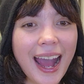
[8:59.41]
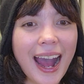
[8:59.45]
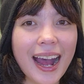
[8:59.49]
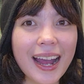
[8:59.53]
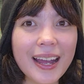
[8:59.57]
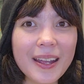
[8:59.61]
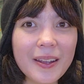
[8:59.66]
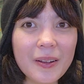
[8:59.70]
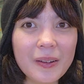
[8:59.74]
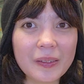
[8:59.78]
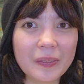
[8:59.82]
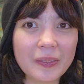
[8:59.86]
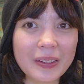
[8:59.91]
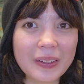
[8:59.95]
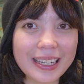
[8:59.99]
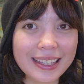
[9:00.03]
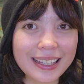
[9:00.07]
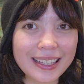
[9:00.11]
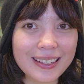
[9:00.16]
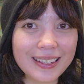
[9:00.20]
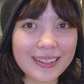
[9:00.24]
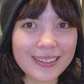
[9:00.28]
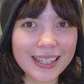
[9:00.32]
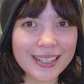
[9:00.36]
I want to
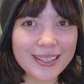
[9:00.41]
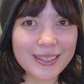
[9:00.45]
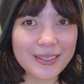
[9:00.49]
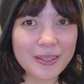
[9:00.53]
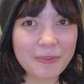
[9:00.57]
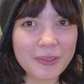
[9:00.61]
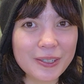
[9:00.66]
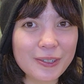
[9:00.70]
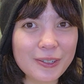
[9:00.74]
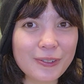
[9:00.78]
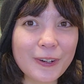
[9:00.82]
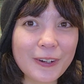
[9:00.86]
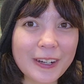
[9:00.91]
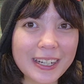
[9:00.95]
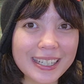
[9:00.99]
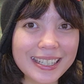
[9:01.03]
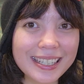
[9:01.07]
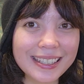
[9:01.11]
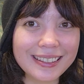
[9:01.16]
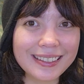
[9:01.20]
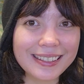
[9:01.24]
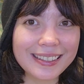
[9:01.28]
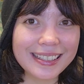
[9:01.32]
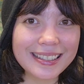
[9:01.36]
thank you guys so much for
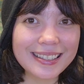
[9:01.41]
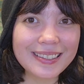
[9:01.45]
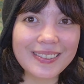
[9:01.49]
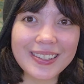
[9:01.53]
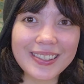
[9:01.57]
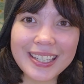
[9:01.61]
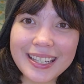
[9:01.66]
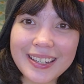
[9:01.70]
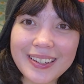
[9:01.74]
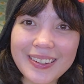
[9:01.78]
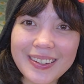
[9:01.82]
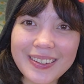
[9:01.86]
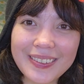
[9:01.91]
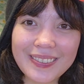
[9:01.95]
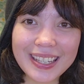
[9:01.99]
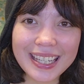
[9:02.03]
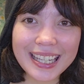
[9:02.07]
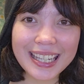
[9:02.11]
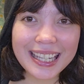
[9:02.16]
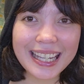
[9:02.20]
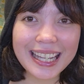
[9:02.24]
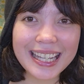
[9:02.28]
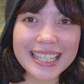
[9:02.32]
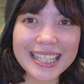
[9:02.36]
watching through this video and
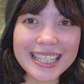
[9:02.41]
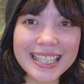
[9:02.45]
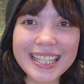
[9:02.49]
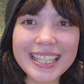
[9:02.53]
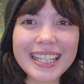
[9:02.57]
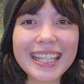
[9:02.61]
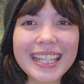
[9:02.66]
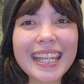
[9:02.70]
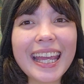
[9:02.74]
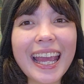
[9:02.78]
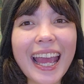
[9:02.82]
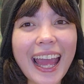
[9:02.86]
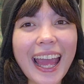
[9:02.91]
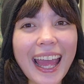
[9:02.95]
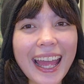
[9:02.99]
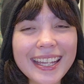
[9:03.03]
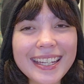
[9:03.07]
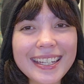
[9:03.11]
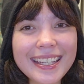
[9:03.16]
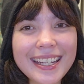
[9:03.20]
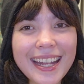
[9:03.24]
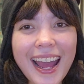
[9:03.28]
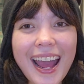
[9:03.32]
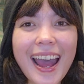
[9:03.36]
making it until the
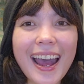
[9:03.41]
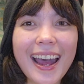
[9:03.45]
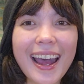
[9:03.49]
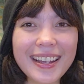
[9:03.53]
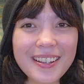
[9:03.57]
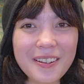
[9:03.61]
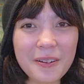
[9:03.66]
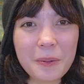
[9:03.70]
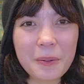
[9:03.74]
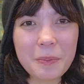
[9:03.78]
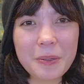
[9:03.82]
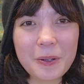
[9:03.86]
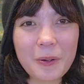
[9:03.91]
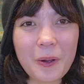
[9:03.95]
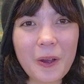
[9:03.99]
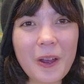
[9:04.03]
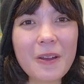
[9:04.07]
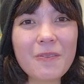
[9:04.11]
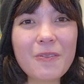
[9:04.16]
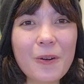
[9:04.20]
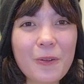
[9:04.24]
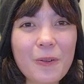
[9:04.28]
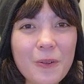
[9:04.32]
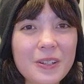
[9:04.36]
end. I hope you all
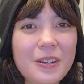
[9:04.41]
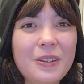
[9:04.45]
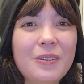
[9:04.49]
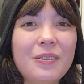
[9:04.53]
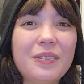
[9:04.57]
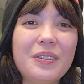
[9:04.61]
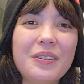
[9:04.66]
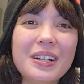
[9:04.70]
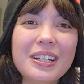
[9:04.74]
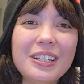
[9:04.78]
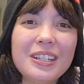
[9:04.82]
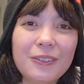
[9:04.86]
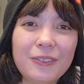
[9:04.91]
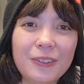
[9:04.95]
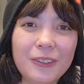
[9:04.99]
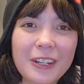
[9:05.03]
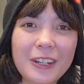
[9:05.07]
have a wonderful, wonderful